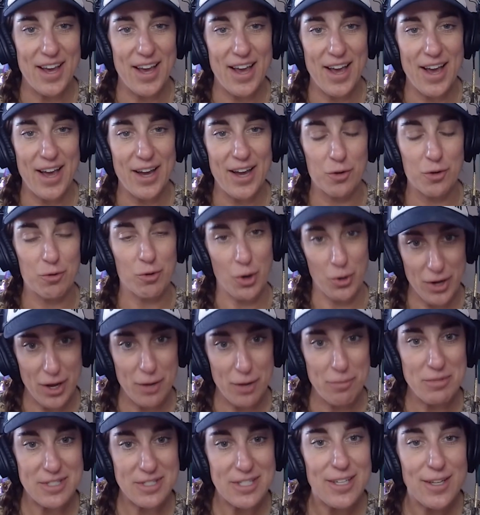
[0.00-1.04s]
grown-ups
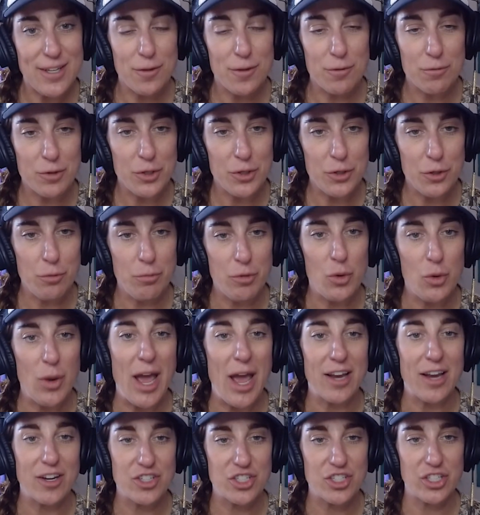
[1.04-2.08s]
in the room who
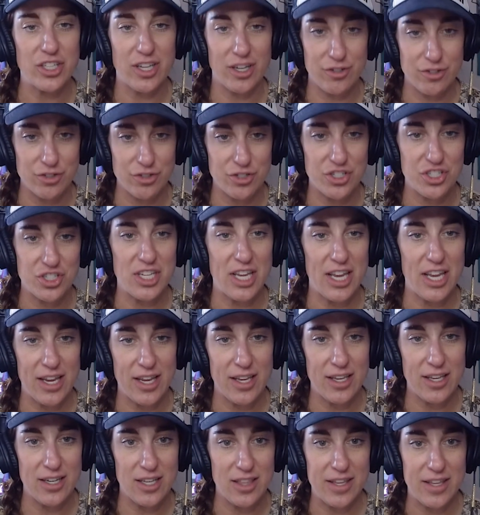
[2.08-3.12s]
actually understand
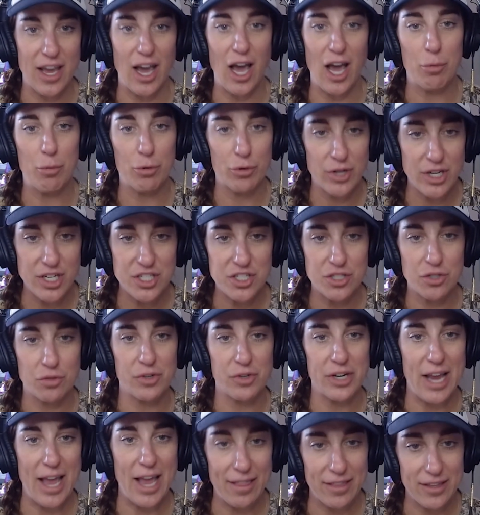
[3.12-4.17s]
the operational
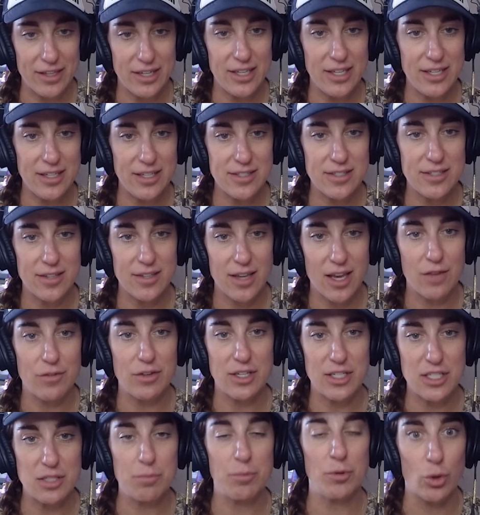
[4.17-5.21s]
realities of
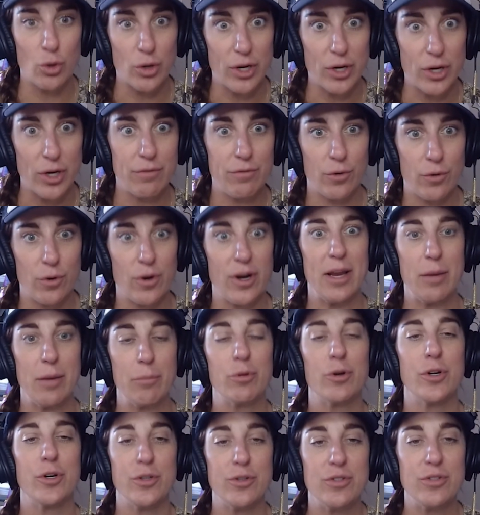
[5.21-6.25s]
exploring for and
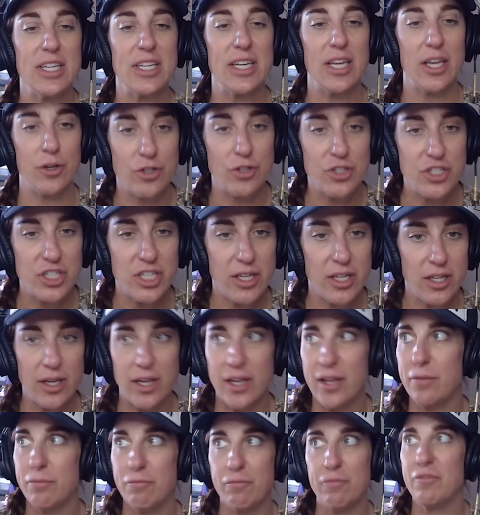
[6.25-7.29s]
producing energy
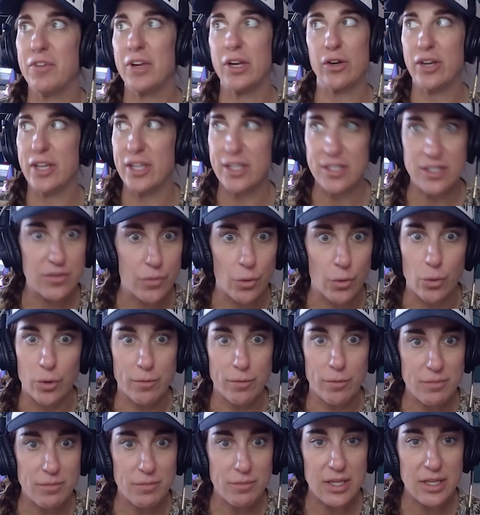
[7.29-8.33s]
in various forms.